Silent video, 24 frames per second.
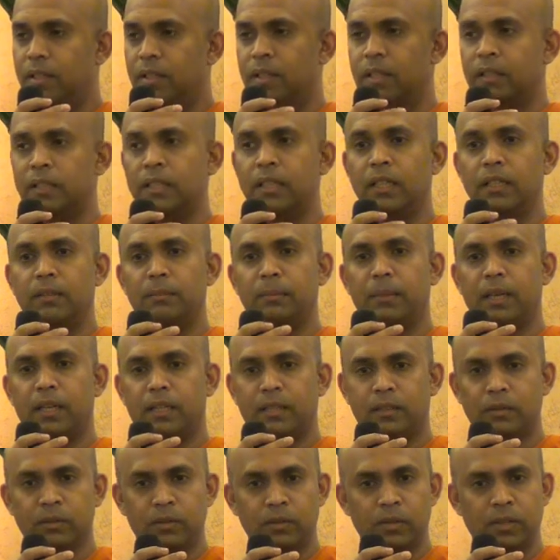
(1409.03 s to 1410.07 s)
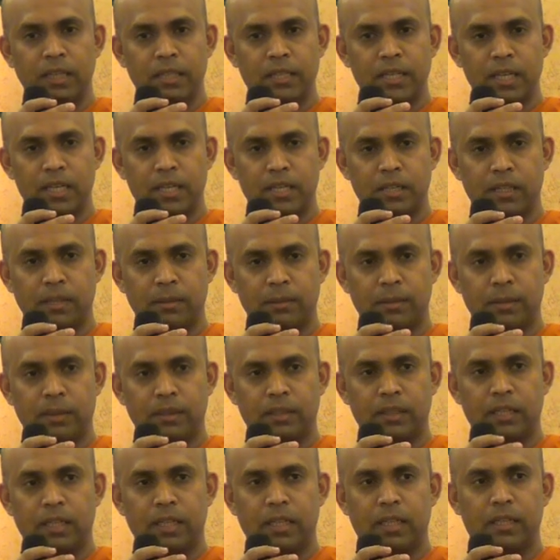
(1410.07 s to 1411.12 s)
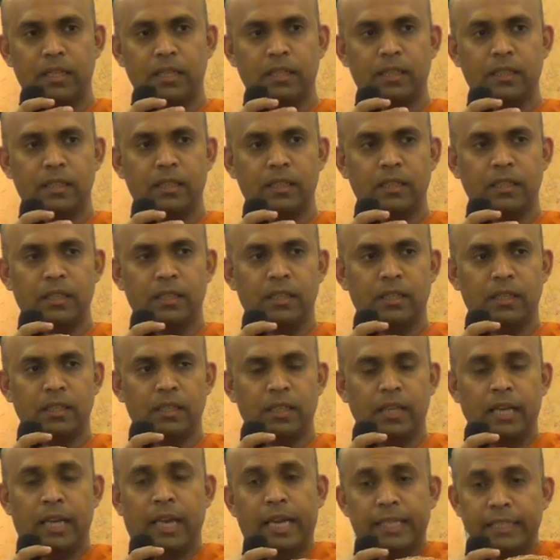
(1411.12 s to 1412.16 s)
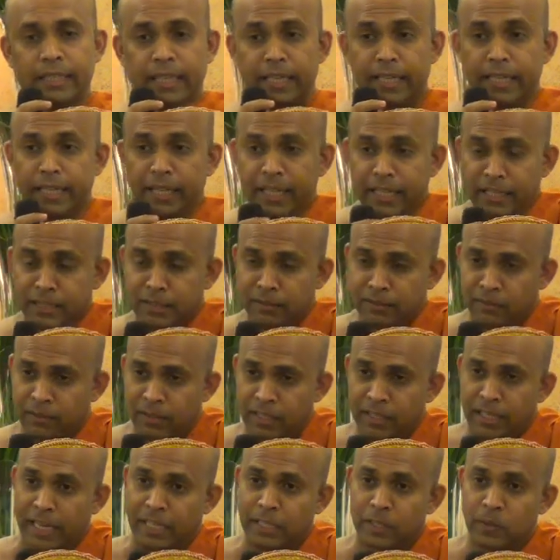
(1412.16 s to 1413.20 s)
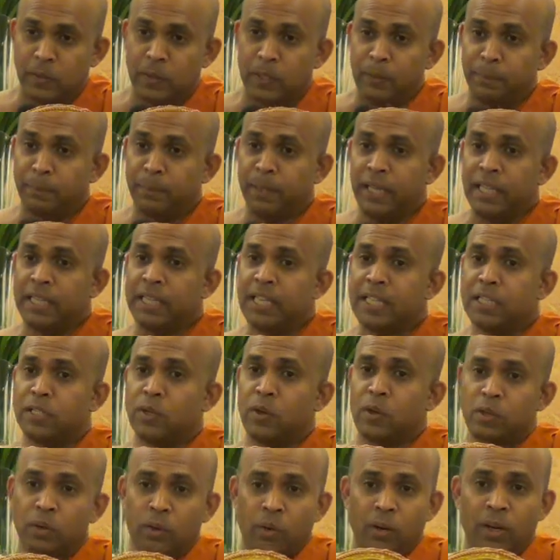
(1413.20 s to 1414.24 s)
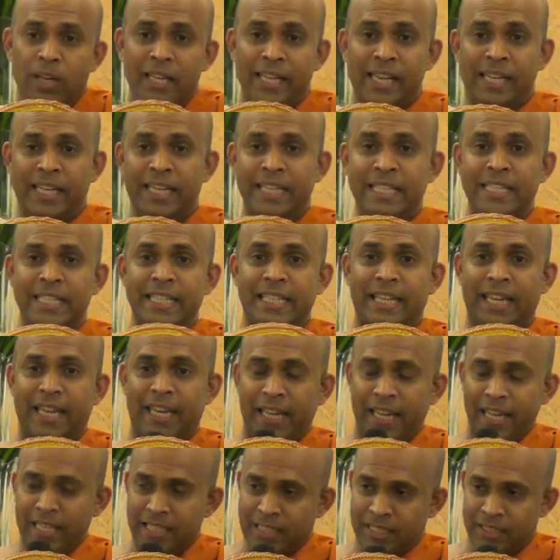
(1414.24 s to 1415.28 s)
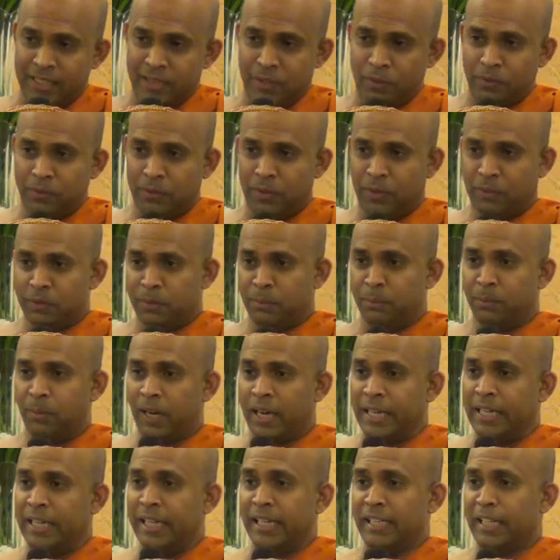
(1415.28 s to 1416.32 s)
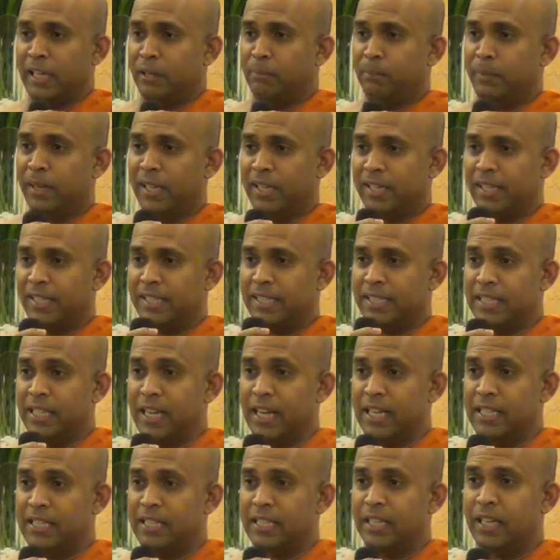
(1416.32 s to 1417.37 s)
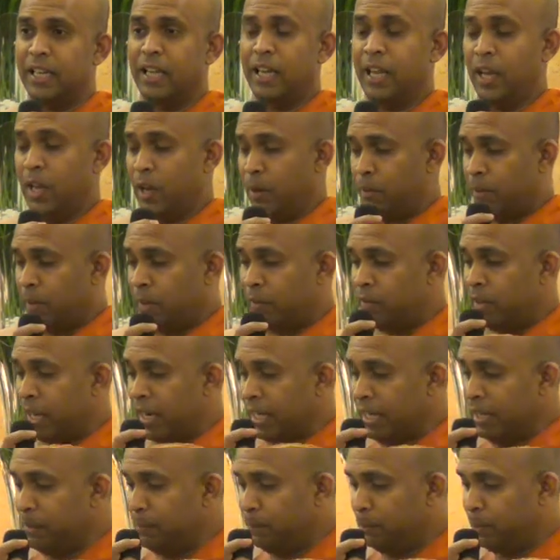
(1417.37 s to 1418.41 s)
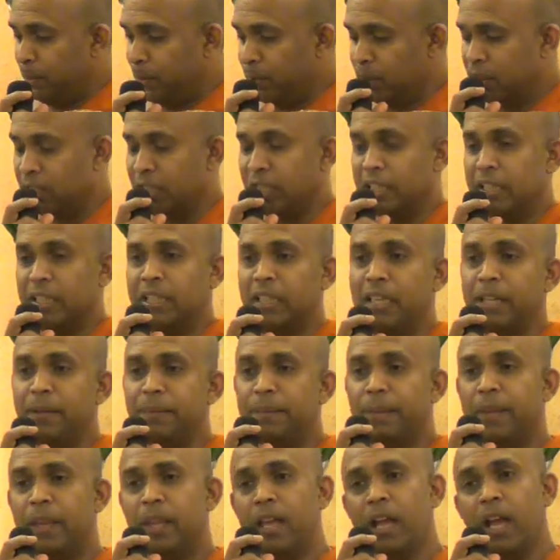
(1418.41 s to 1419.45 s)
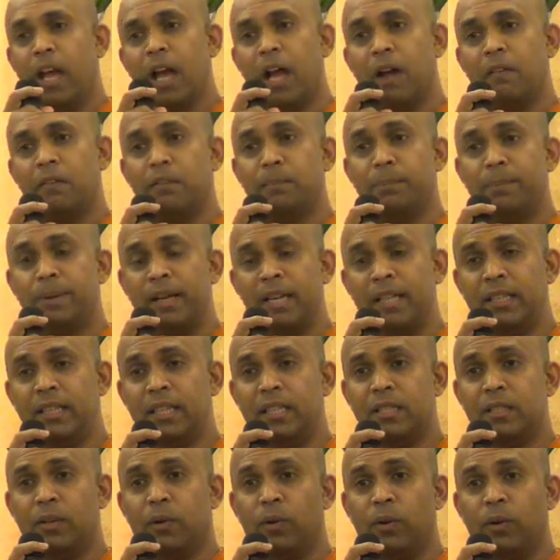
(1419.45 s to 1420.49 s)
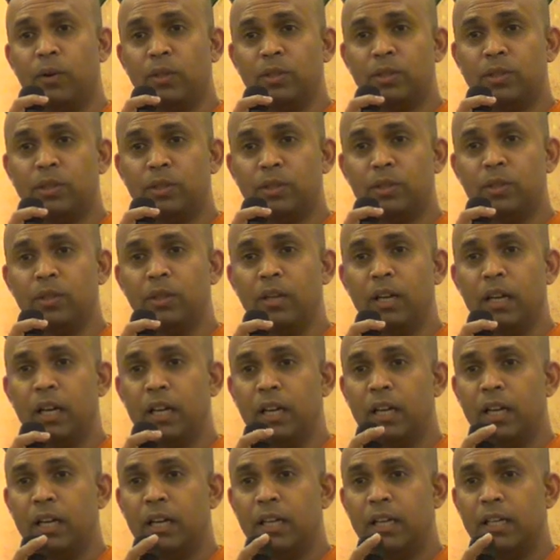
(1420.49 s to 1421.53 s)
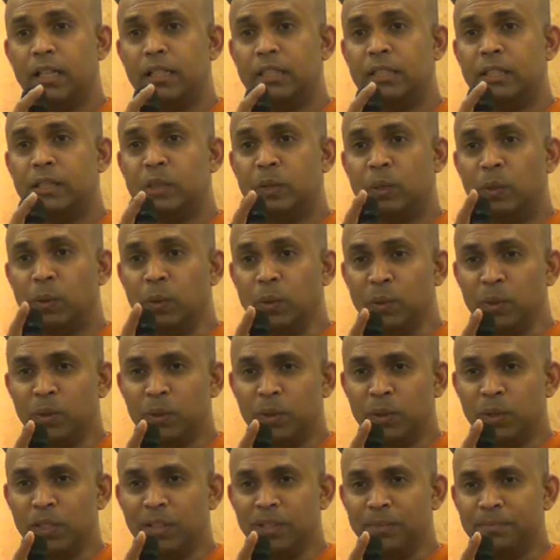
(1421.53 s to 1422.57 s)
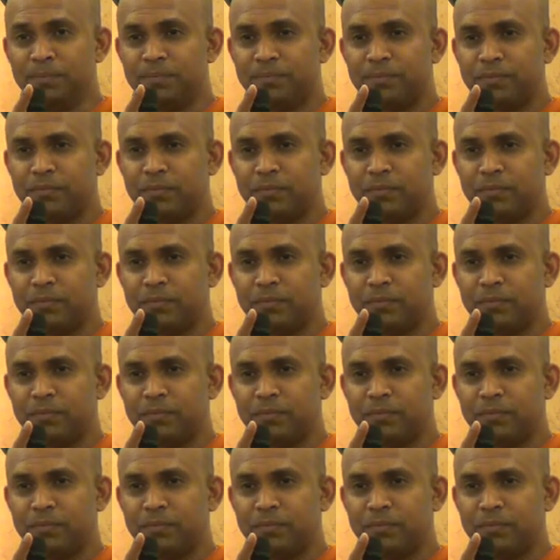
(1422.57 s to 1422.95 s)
And then make good decision about that. And the next one, actually, breath is not only an indicator of our bodily and mental states, but very importantly, our breath is also a tool